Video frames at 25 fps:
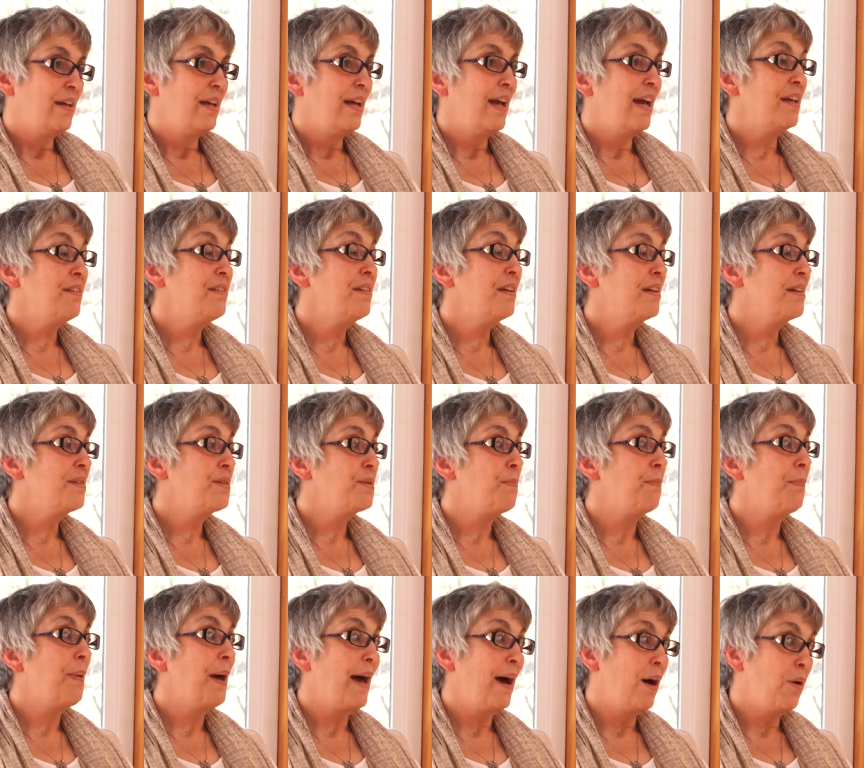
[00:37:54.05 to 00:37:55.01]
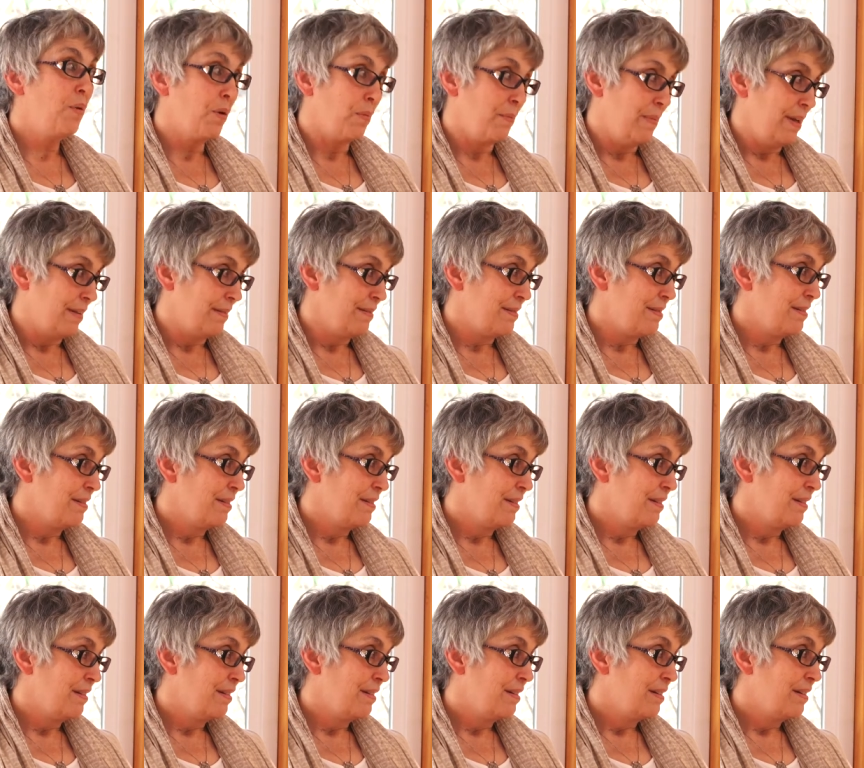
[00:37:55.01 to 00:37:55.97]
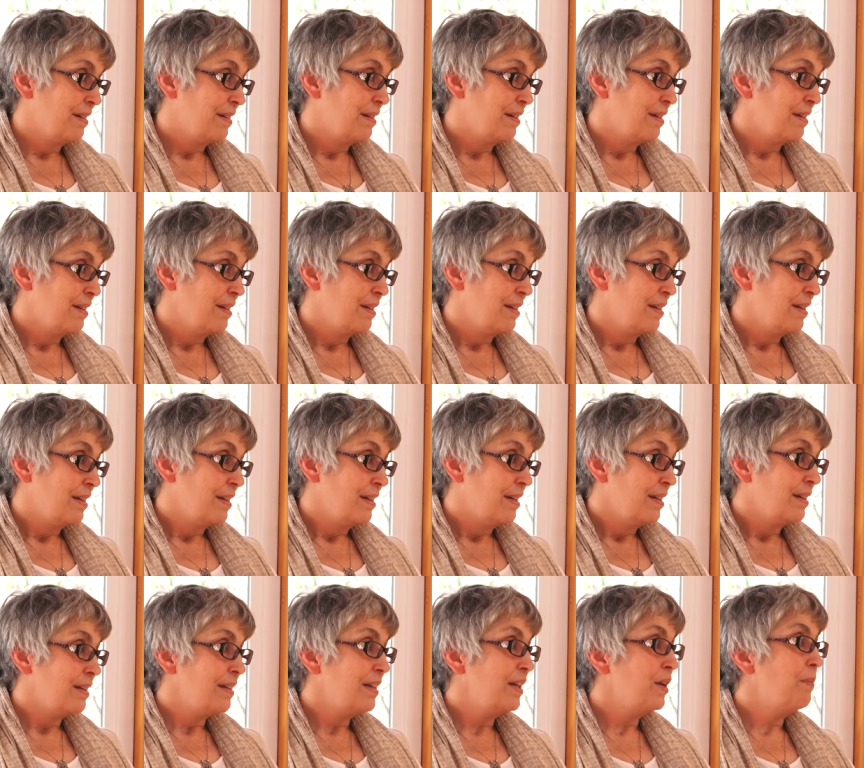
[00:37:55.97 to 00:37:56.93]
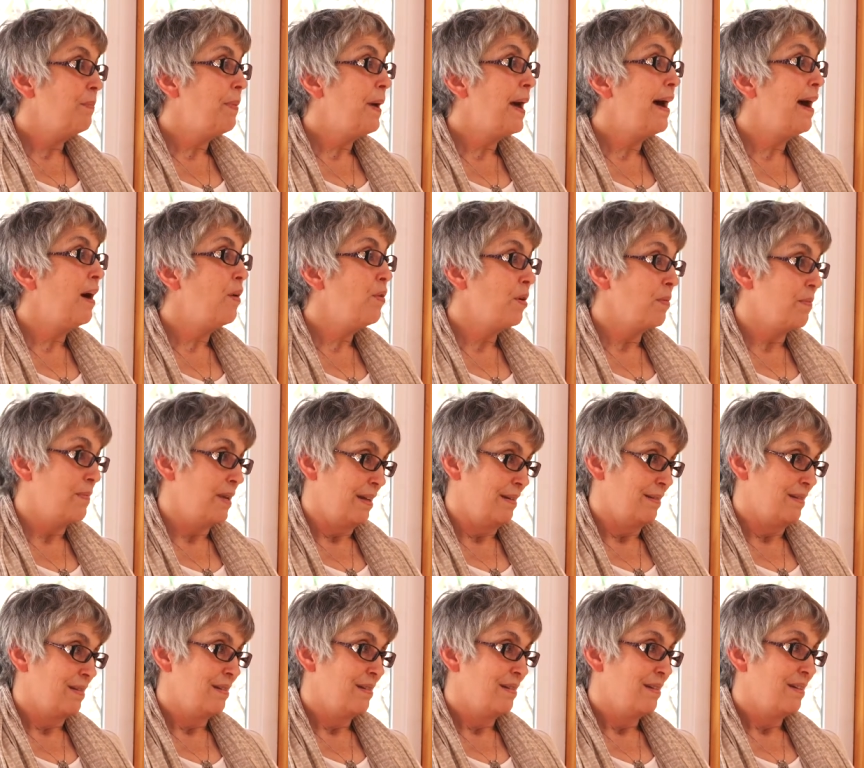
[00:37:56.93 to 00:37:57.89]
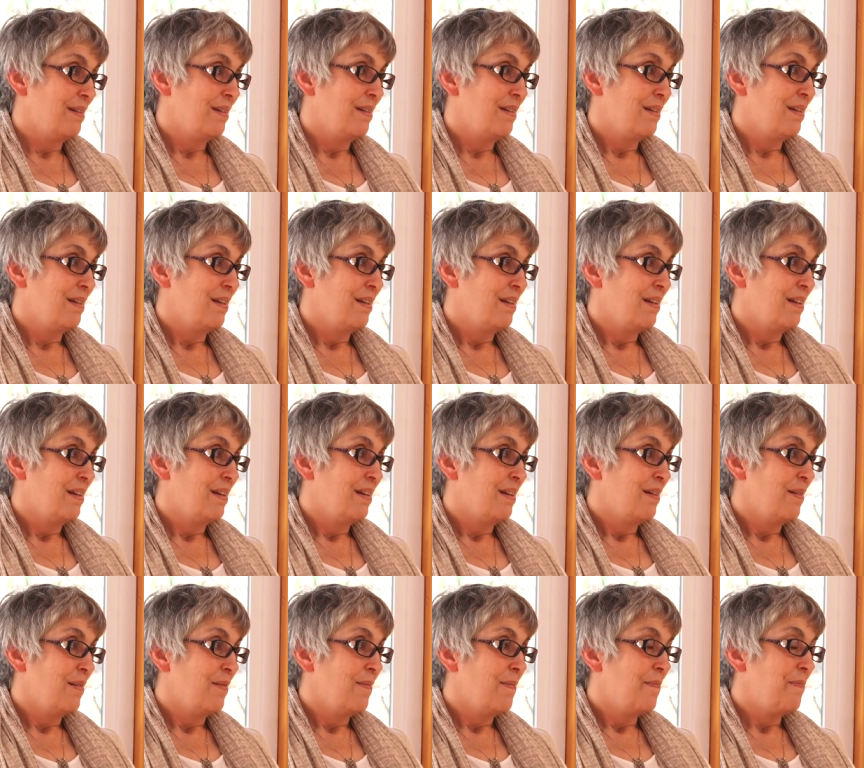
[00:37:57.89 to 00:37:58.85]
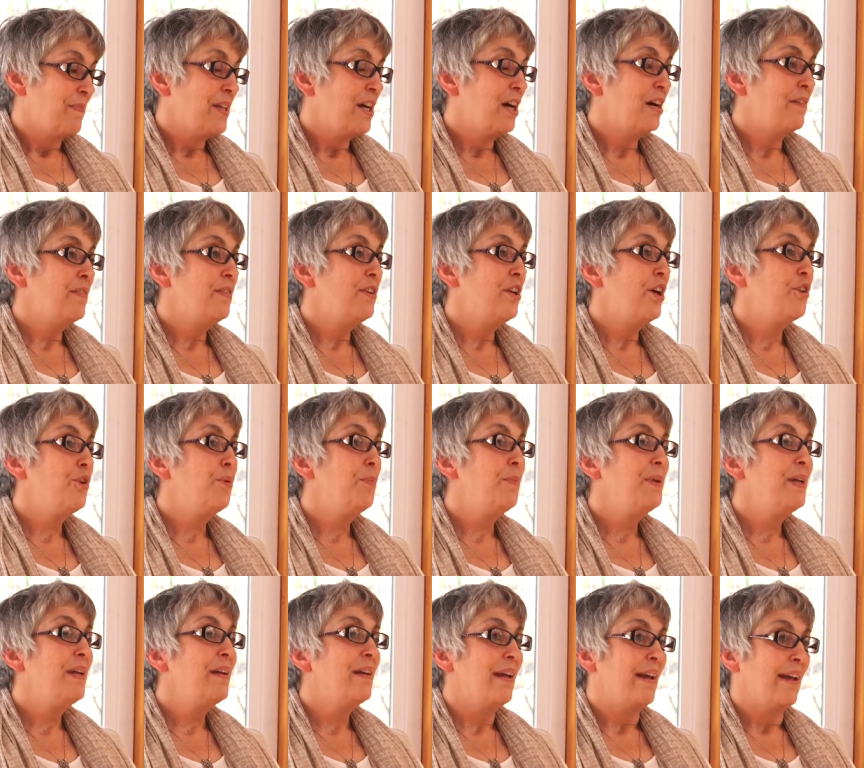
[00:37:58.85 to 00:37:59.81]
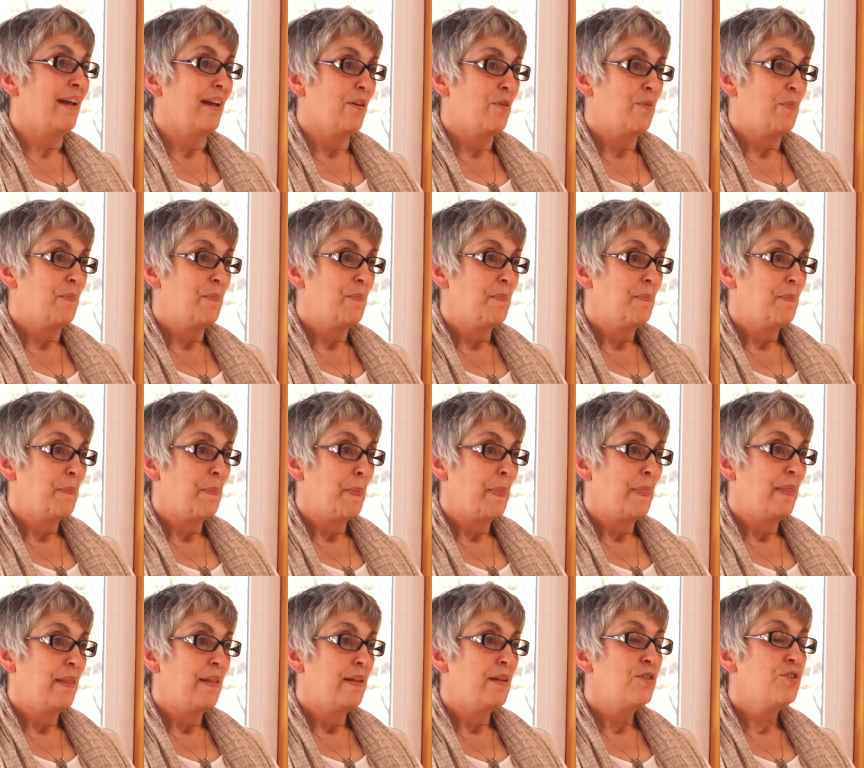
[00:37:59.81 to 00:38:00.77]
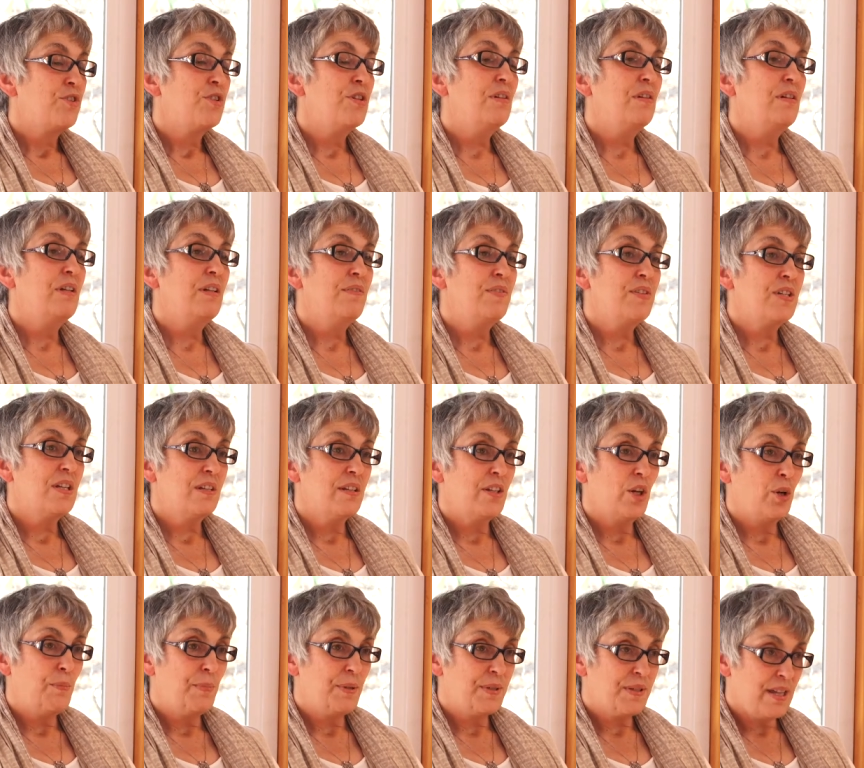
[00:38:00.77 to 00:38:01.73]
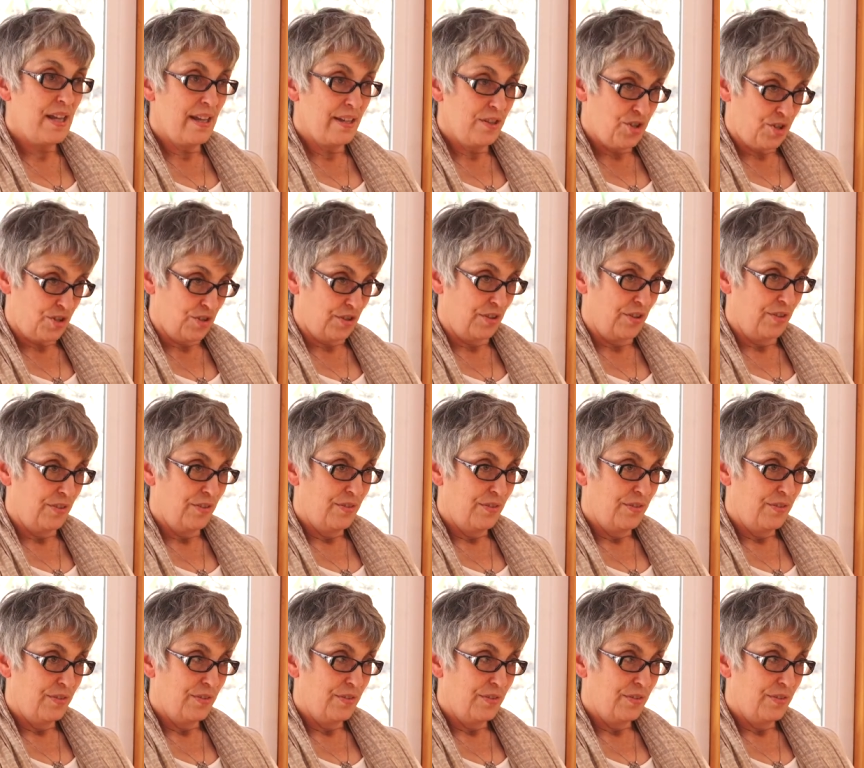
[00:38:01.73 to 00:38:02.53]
Ethic is empowerment. The empowerment of another being to live to their potential